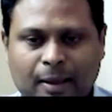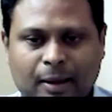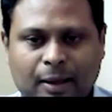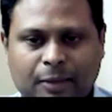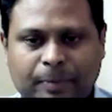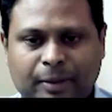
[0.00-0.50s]

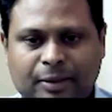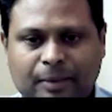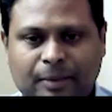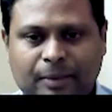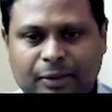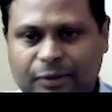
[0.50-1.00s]
Let's pick
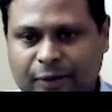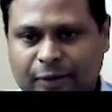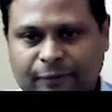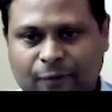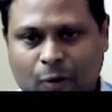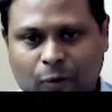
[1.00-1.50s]
something
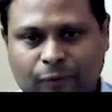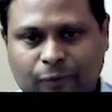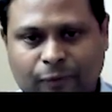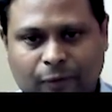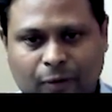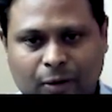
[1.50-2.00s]
straightforward
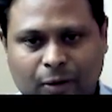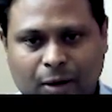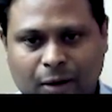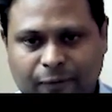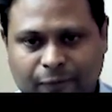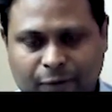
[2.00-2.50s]
for
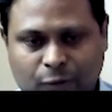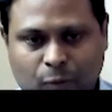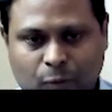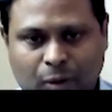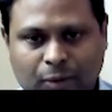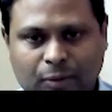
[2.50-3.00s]
our first
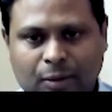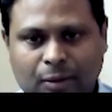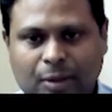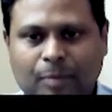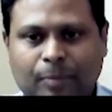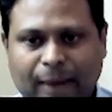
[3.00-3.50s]
one,
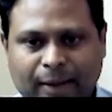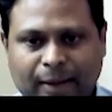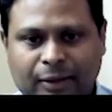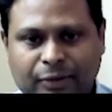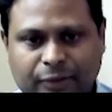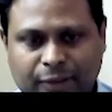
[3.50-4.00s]

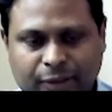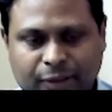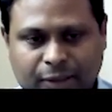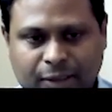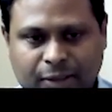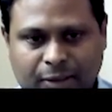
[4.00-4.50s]
Practice
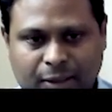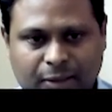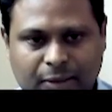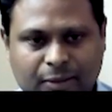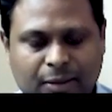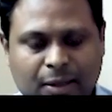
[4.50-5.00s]
13
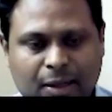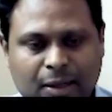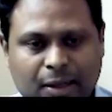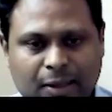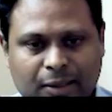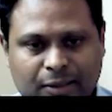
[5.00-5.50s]
says
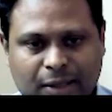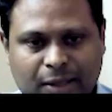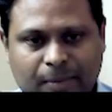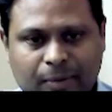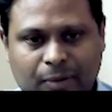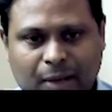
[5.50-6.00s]

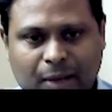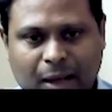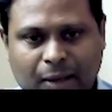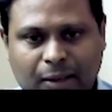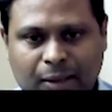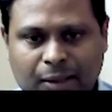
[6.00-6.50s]
disable
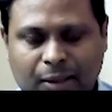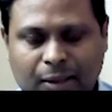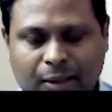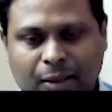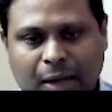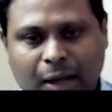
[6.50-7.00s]
unneeded,
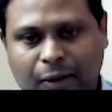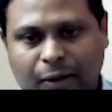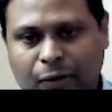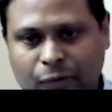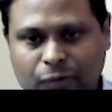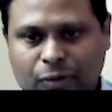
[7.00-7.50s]

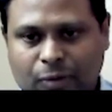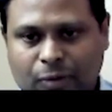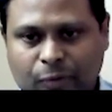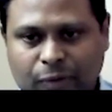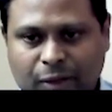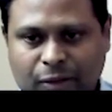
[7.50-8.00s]
unused
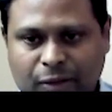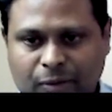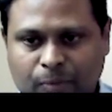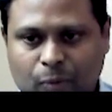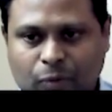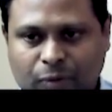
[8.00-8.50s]

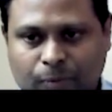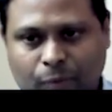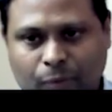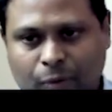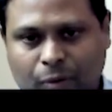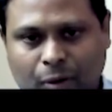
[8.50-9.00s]
communication ports and
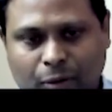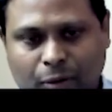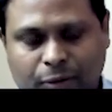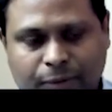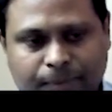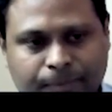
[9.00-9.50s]

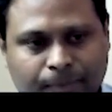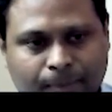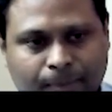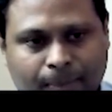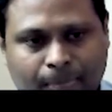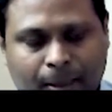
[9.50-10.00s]
protocols.
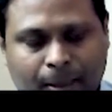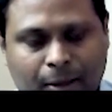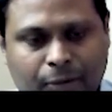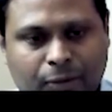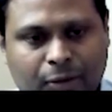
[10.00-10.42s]
So